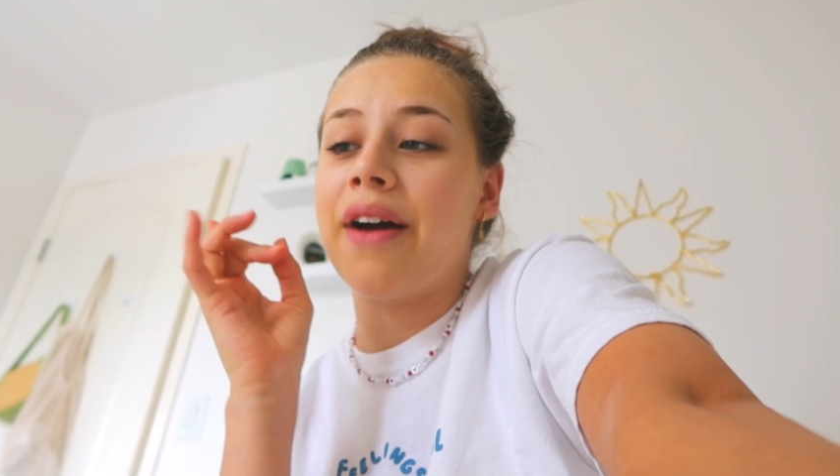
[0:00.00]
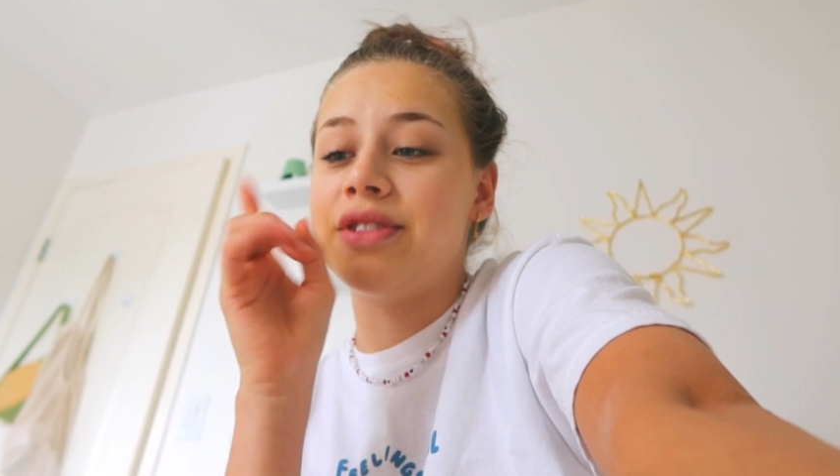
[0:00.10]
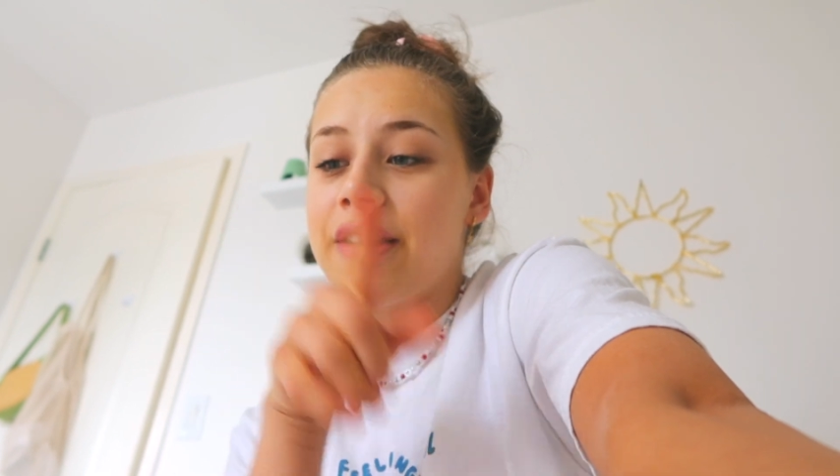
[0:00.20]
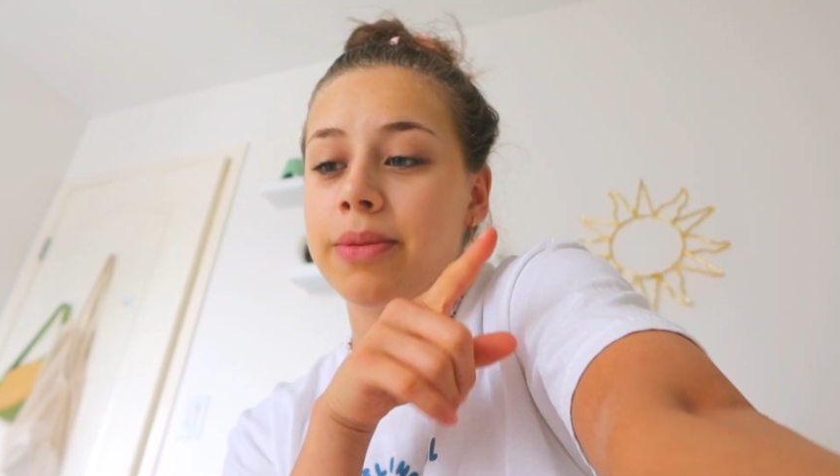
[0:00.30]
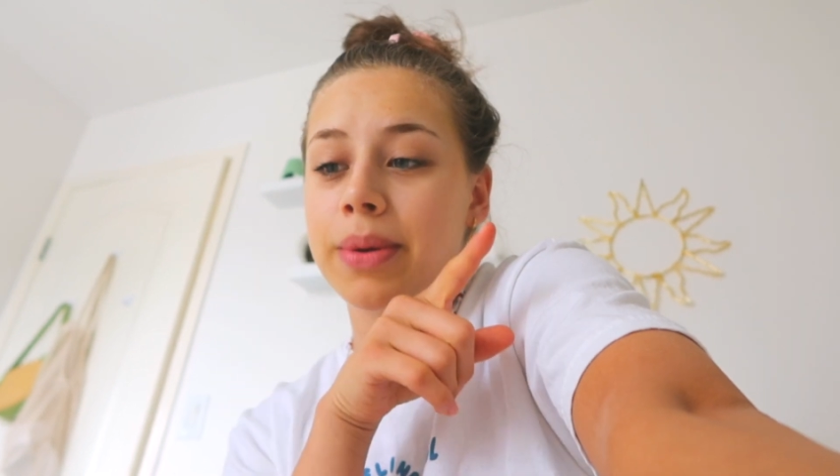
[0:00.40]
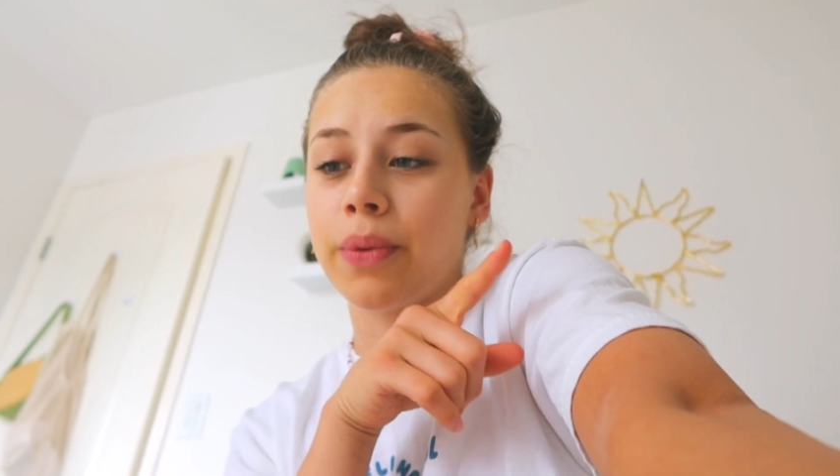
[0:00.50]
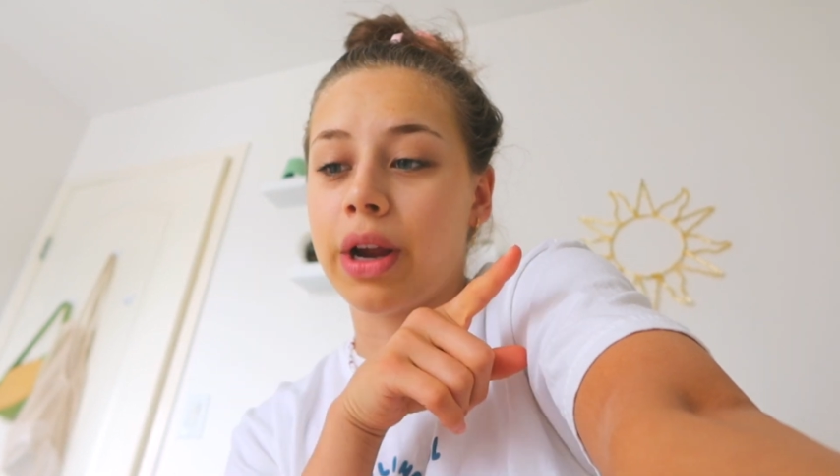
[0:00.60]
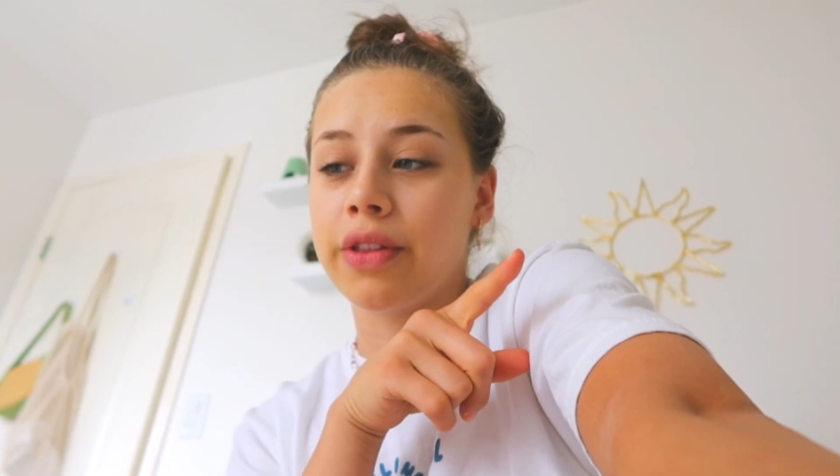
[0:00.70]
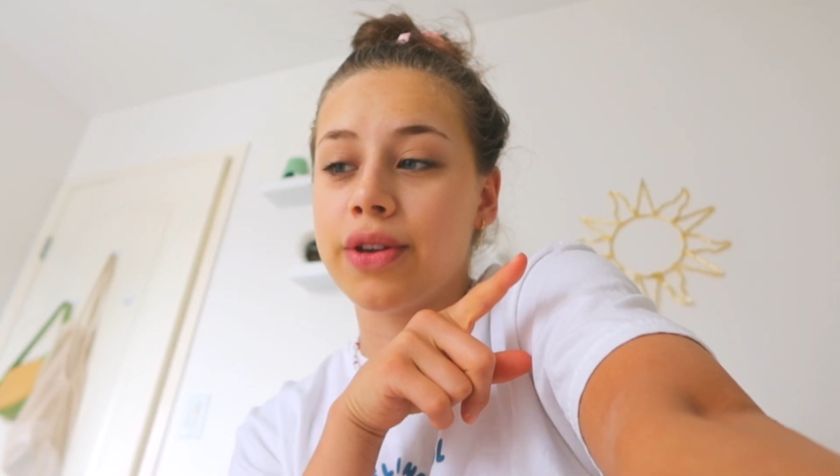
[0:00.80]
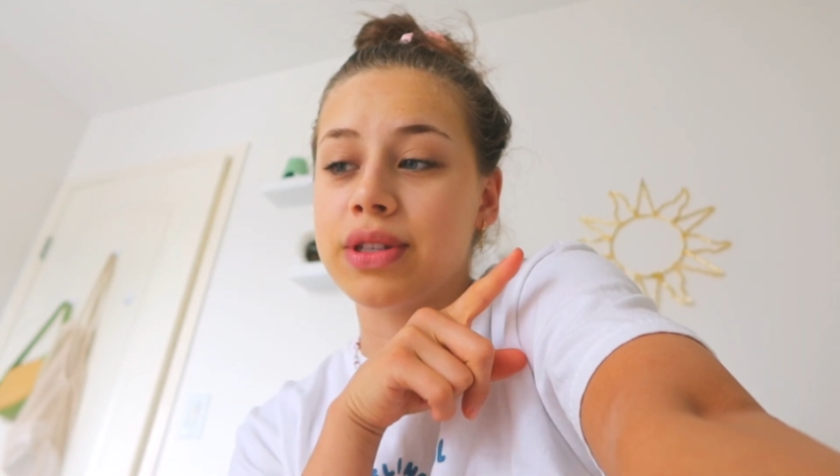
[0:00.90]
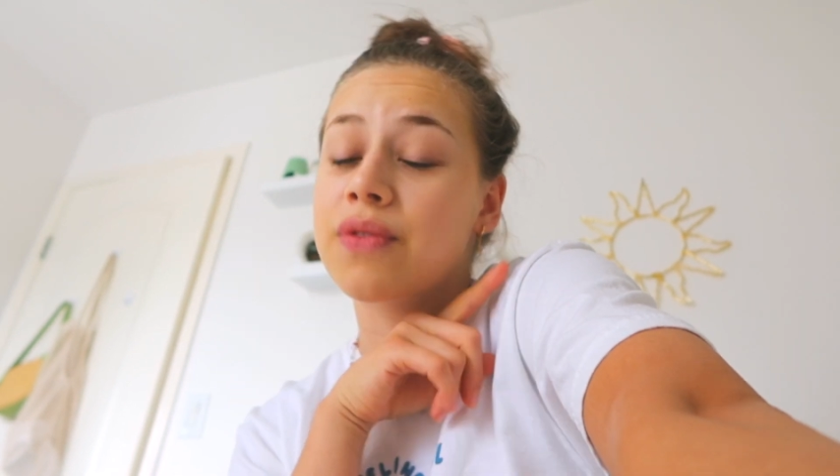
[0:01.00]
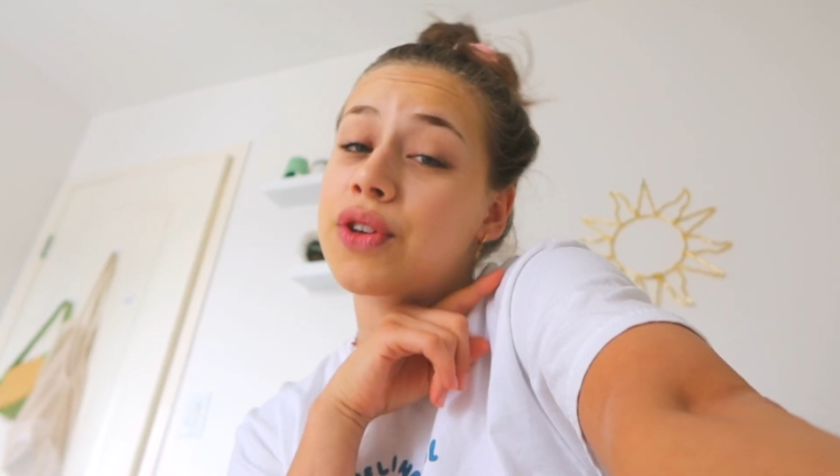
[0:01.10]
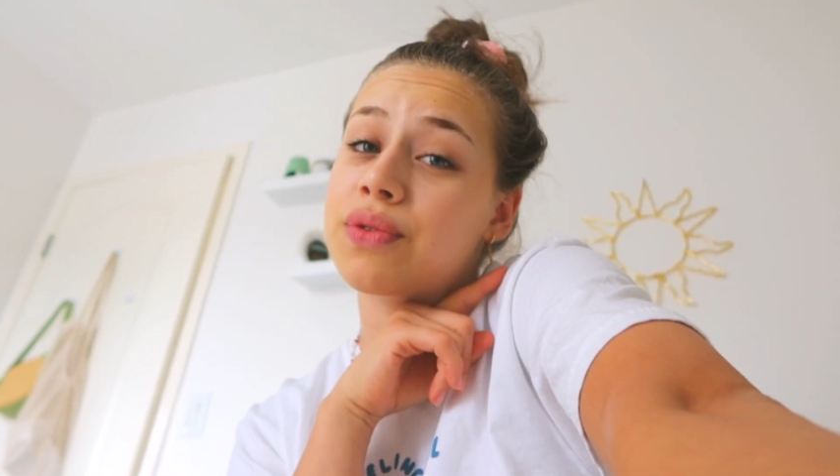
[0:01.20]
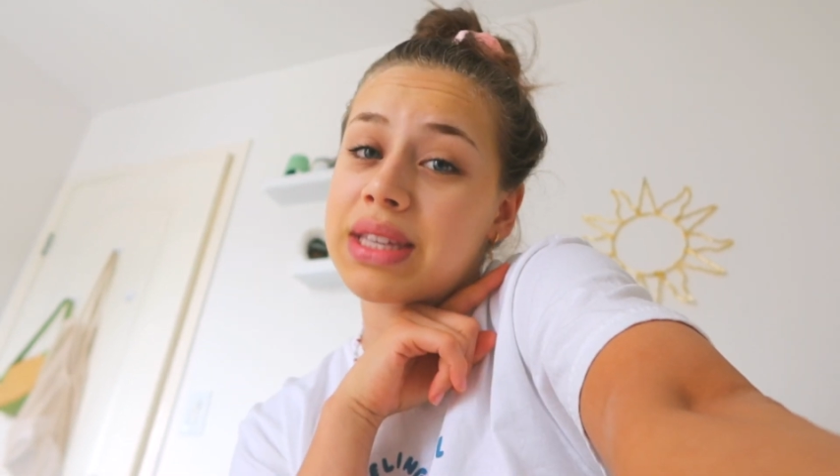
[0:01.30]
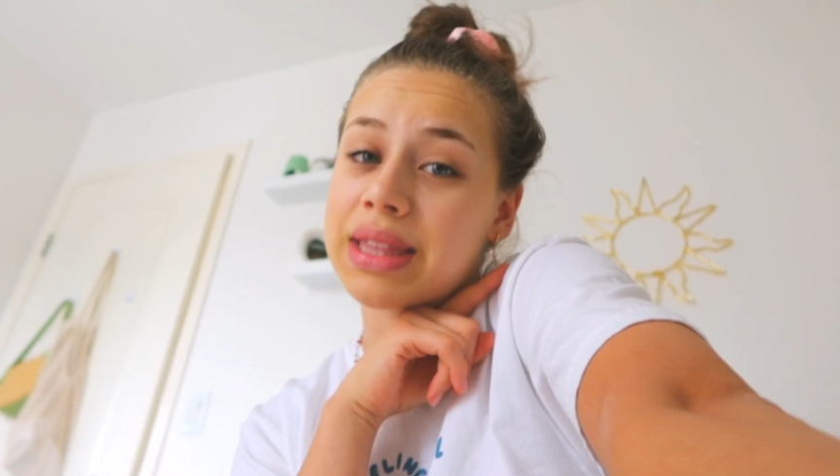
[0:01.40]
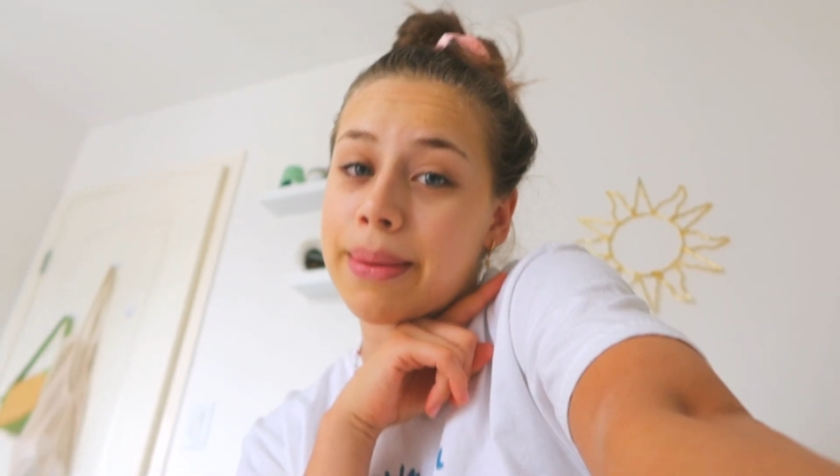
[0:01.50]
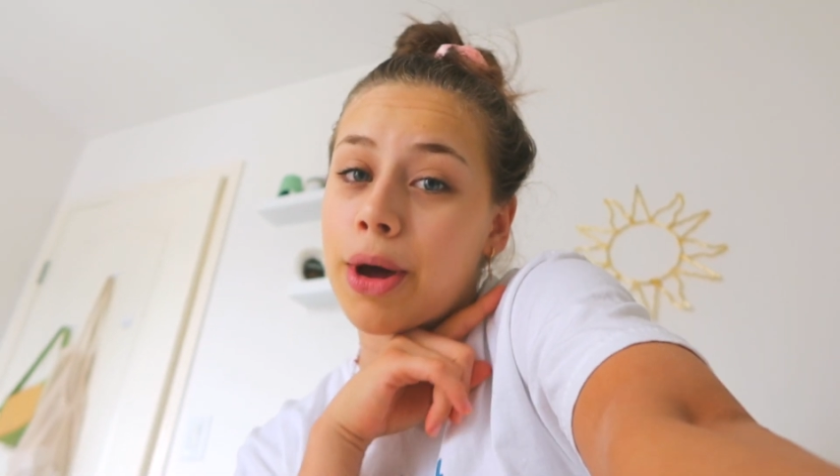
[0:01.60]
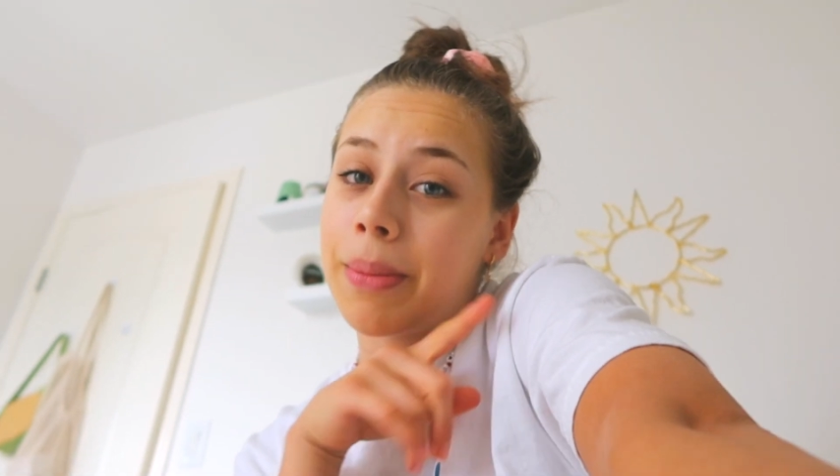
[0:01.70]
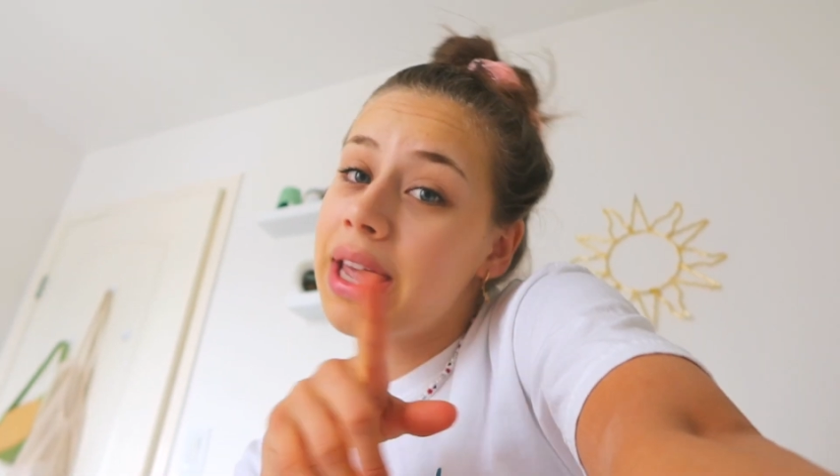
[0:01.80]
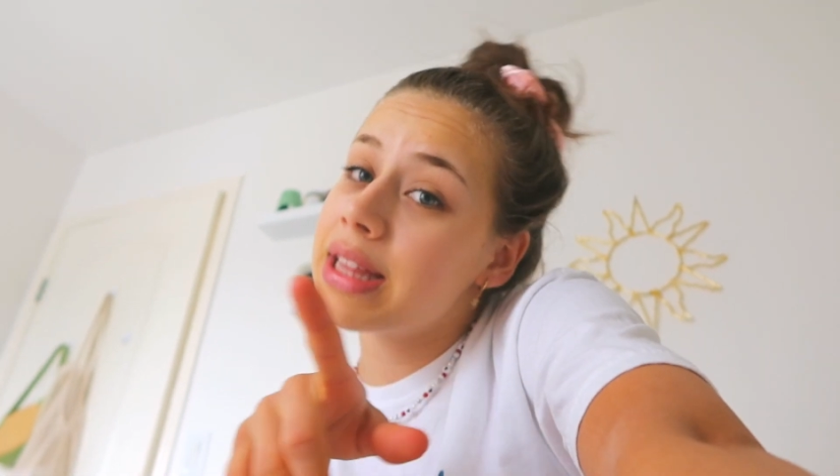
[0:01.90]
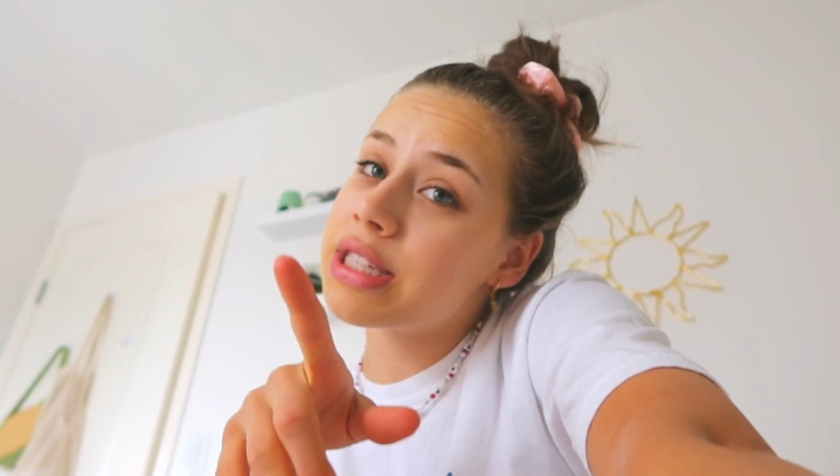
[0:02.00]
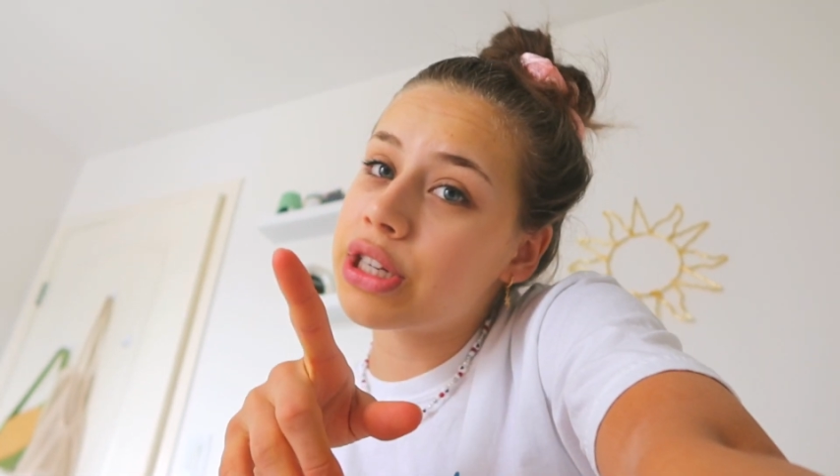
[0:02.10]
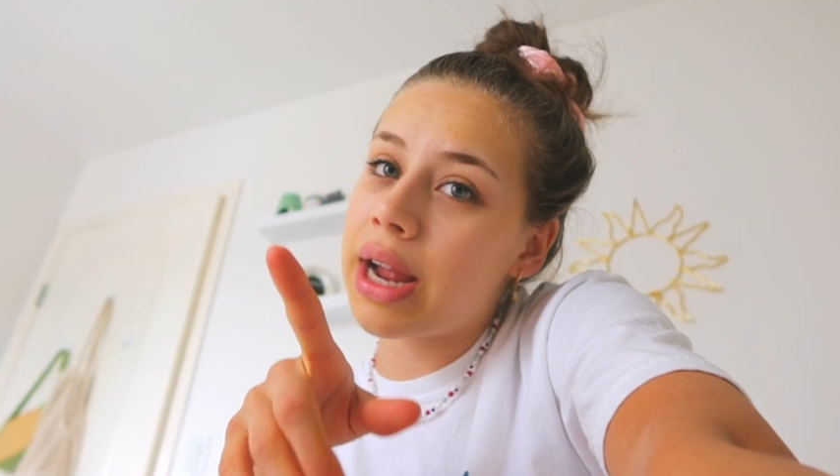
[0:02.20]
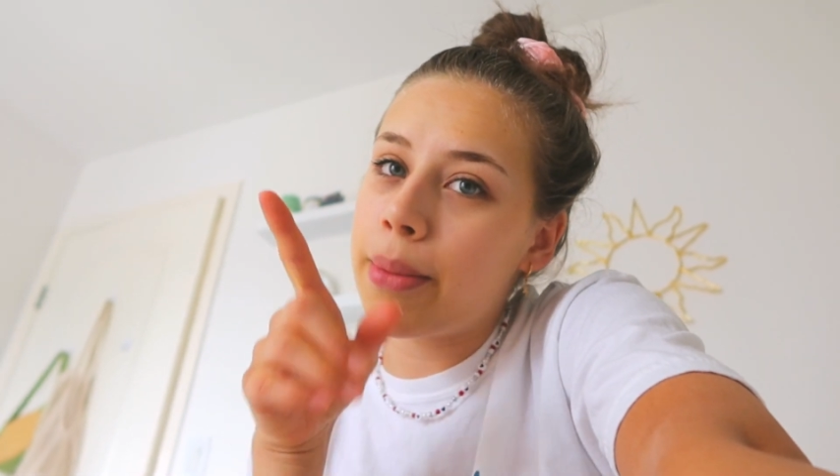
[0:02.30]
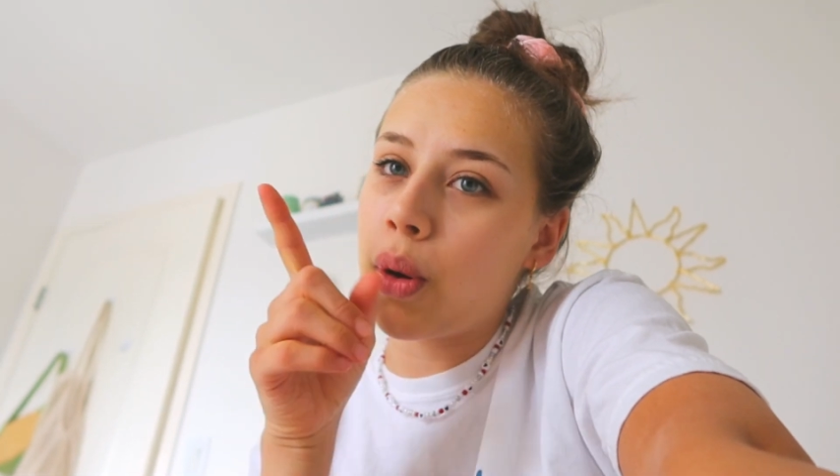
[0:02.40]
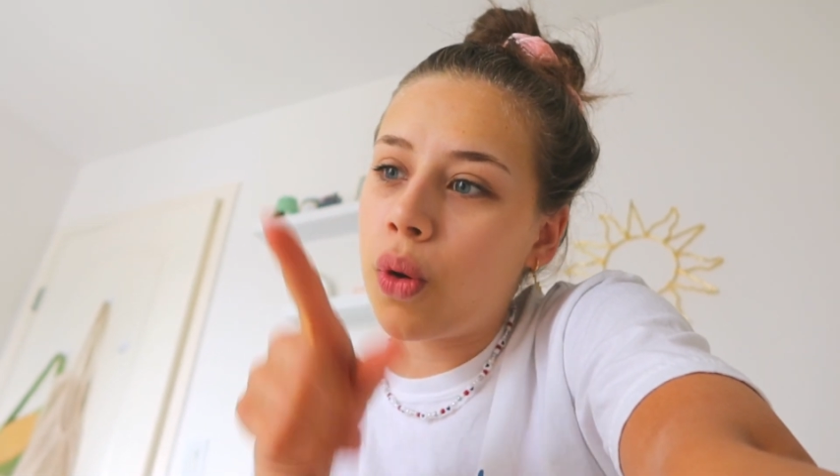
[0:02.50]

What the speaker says: I've definitely been wearing those if you've seen them on my Instagram